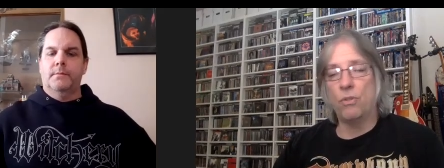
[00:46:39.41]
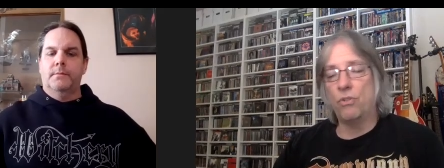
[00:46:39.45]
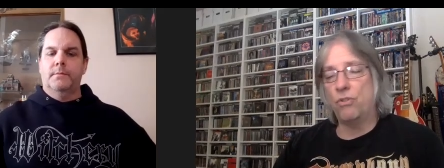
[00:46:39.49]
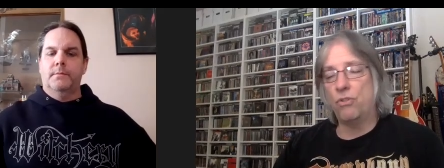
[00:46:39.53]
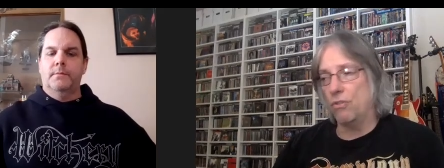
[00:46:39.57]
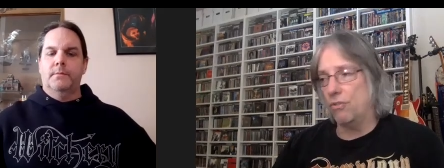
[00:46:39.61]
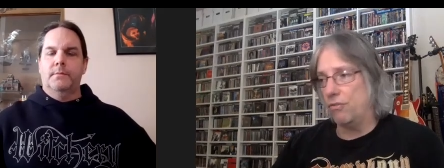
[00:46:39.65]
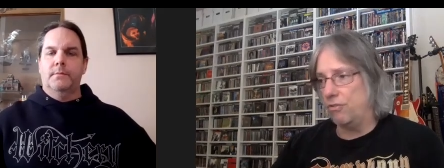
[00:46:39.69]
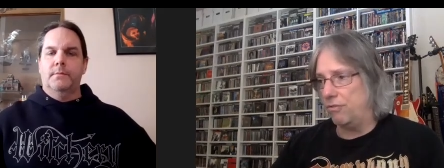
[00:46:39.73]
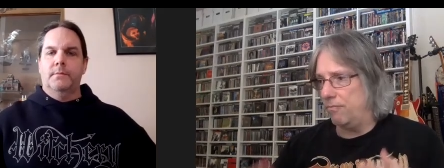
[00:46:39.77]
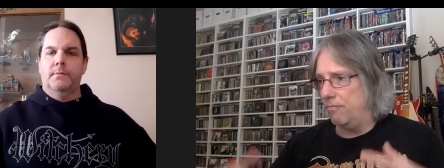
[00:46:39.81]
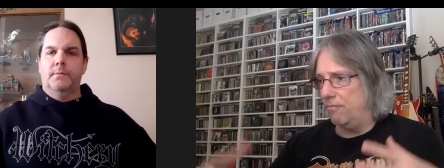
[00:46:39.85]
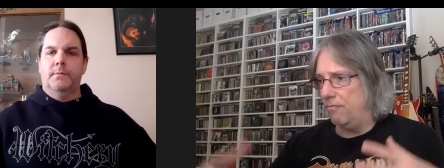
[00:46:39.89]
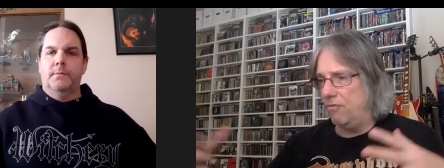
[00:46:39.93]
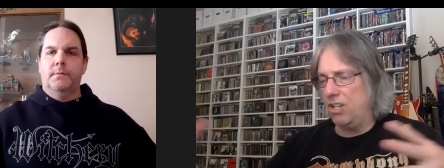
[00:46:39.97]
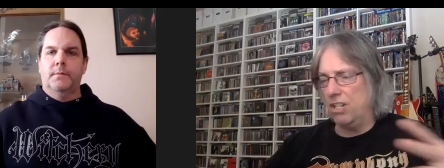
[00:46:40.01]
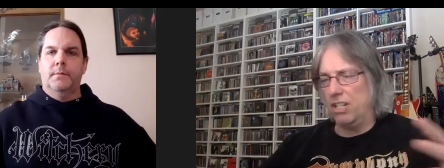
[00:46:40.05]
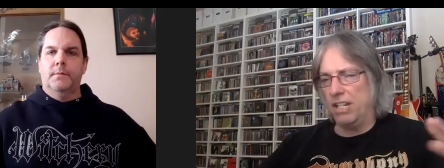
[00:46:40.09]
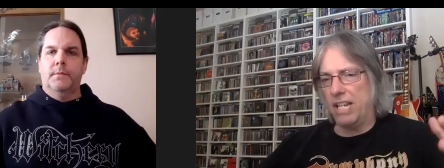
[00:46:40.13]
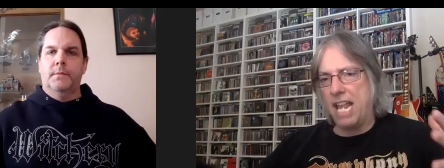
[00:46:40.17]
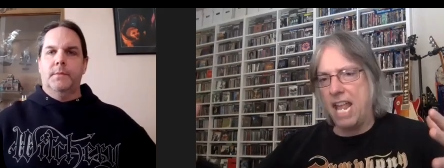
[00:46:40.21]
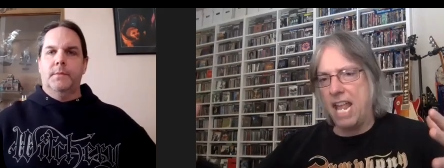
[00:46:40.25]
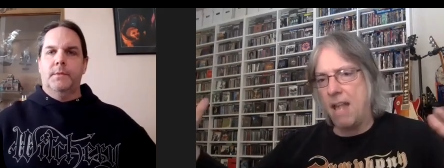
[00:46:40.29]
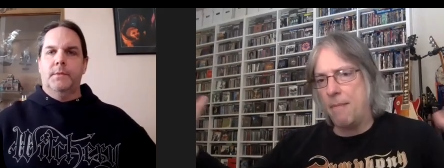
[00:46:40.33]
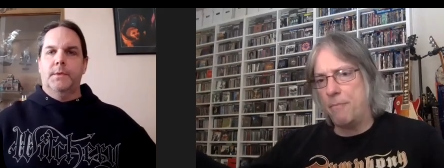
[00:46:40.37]
Speaker 1: which are
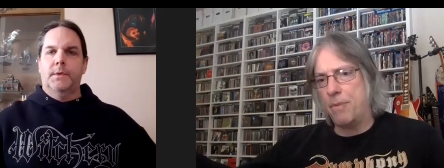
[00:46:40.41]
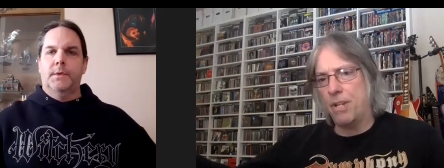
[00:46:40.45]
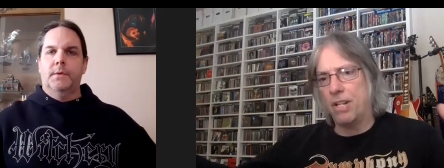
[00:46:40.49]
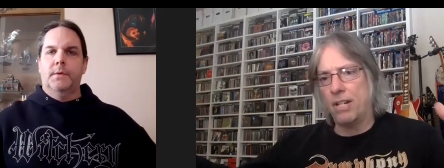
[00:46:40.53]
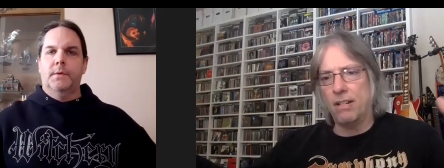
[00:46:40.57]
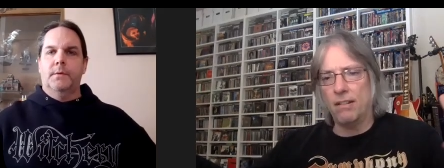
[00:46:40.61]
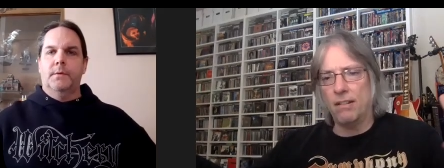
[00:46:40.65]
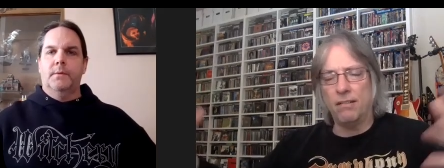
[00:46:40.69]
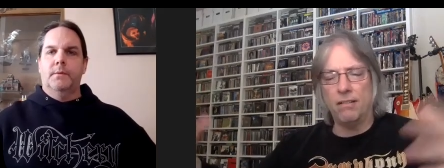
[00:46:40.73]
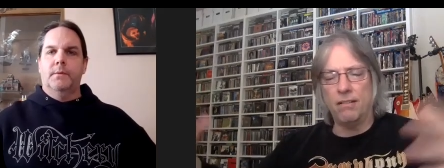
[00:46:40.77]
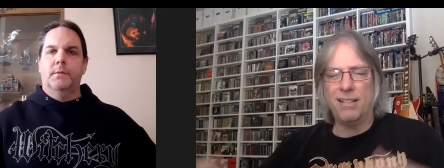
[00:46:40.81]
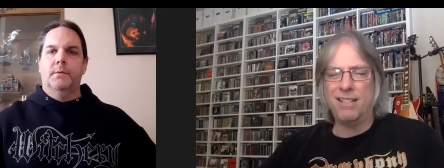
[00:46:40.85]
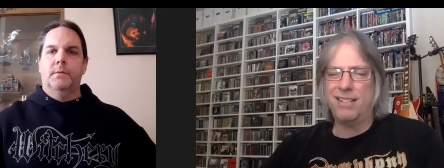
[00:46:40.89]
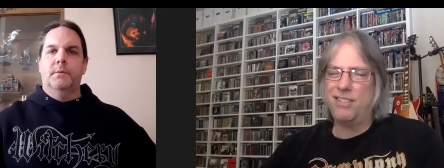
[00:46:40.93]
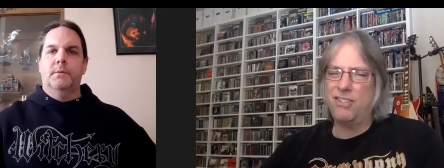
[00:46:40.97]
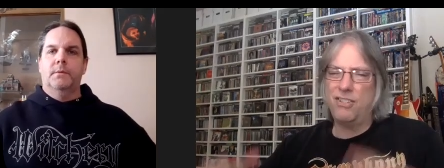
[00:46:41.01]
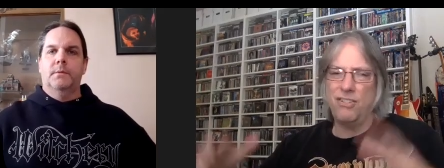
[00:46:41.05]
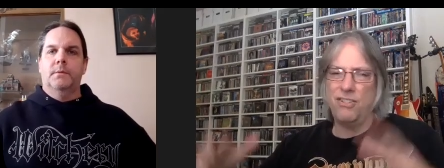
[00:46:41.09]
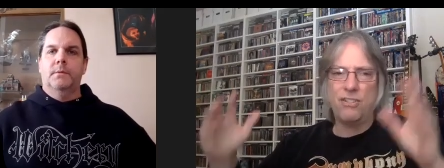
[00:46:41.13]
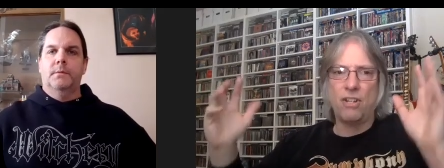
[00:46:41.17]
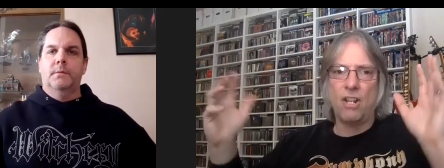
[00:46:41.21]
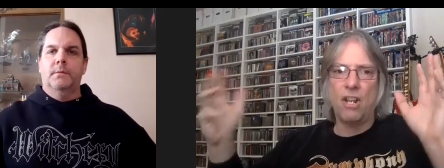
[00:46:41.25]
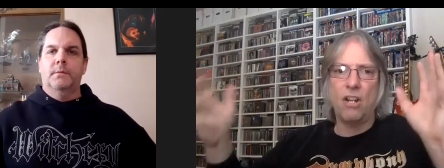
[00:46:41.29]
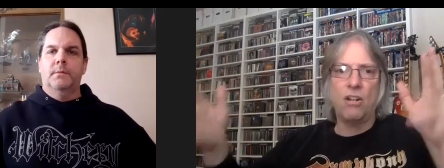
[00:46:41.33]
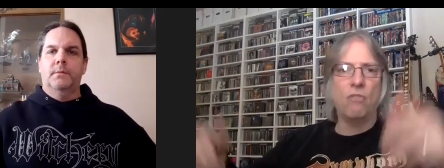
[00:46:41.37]
really epic, and that's
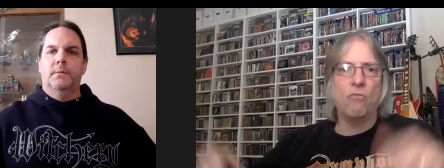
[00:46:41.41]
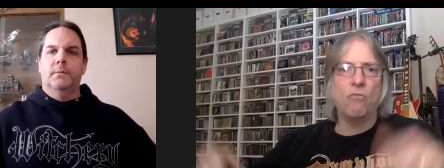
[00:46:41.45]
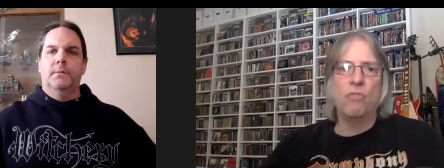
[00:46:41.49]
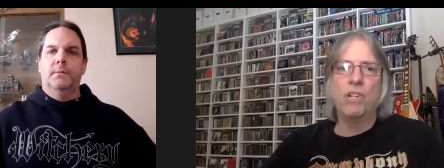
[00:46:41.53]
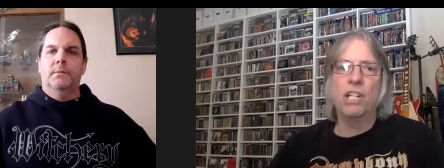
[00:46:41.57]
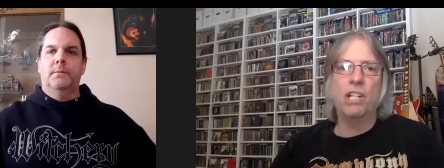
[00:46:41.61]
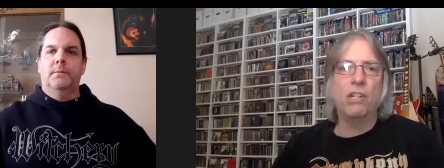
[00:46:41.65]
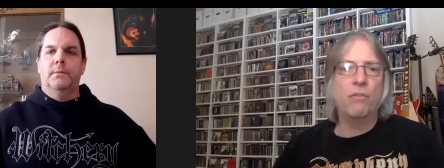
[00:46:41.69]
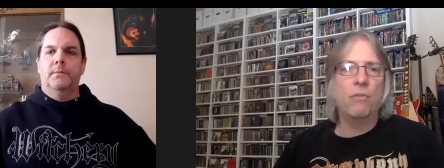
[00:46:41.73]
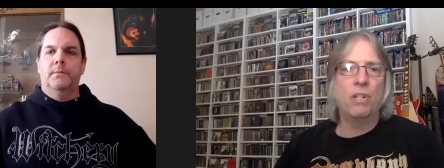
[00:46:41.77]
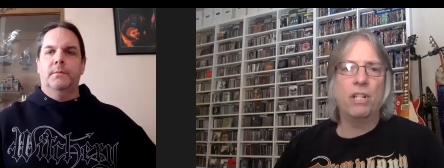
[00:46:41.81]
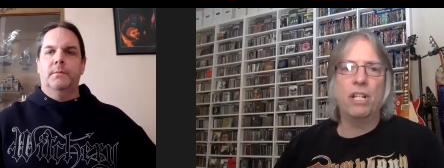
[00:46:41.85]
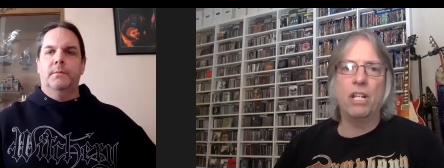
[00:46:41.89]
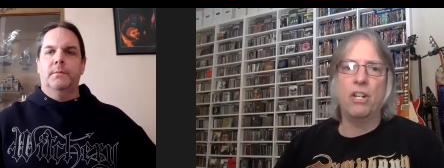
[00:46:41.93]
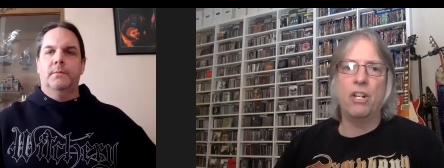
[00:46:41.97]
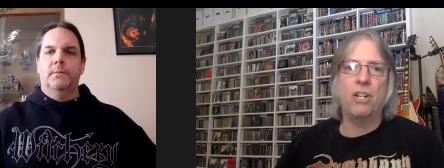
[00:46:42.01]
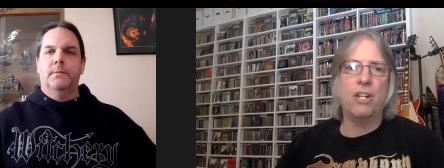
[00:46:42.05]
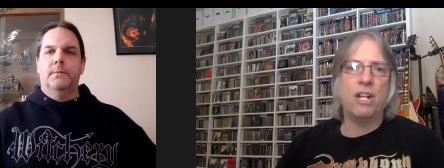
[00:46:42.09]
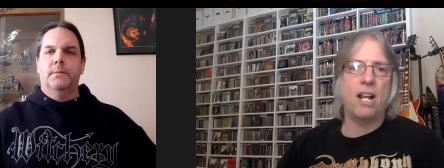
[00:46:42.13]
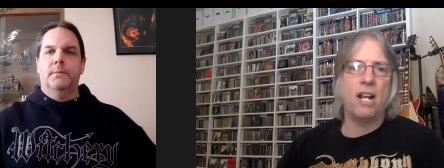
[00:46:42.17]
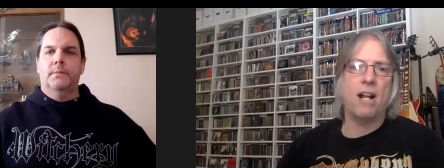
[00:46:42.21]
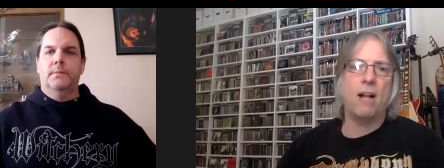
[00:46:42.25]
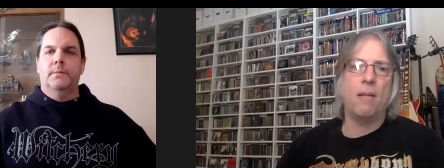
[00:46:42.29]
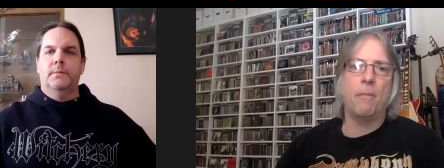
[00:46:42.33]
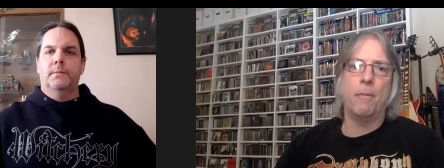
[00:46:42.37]
just a really really
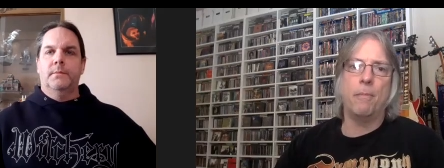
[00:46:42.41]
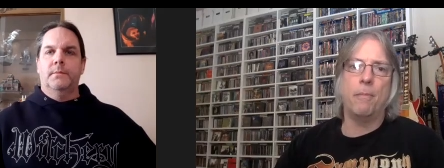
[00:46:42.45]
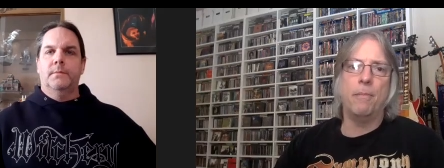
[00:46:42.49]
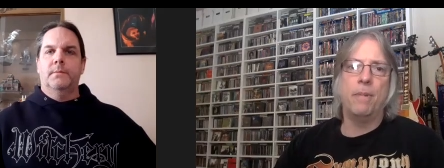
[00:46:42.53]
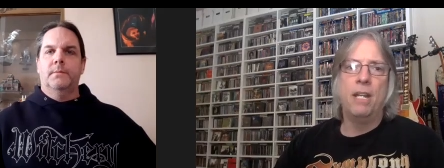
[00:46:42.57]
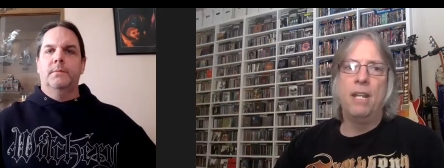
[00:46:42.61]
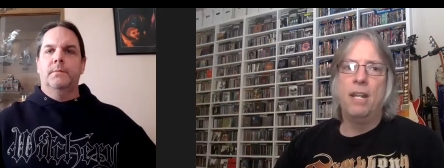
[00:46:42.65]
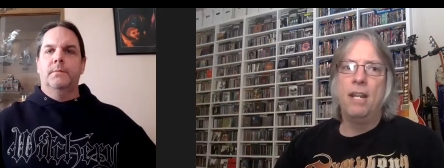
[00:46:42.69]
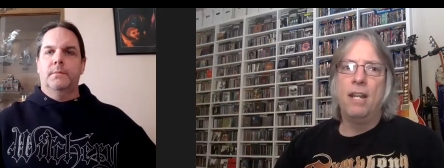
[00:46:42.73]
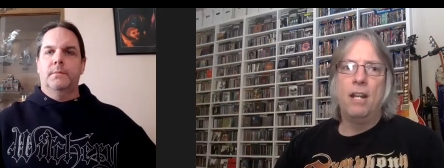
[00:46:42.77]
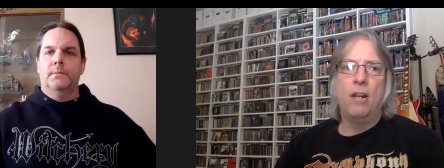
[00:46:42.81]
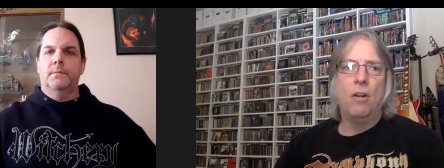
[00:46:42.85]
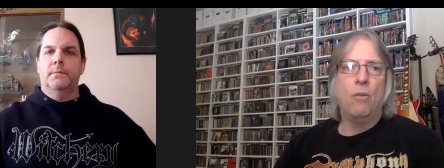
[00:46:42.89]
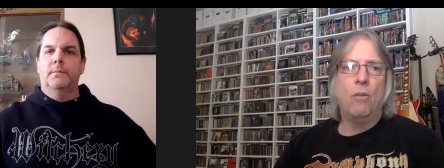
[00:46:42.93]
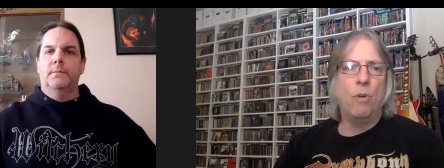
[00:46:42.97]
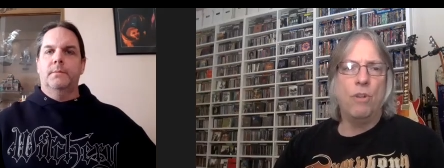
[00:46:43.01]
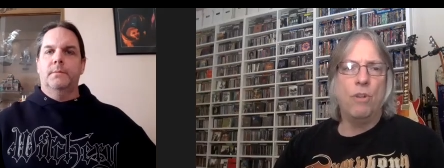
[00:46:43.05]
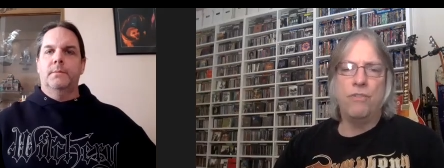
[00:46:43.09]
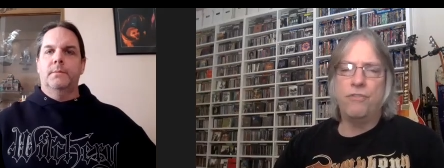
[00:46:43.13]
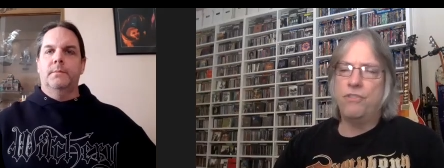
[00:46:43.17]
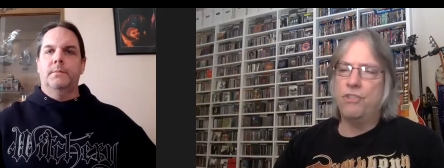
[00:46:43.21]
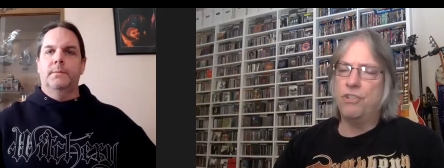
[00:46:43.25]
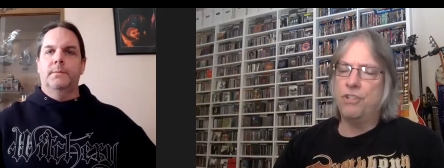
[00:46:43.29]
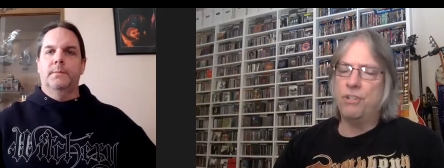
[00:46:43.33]
good album with mm-hmm.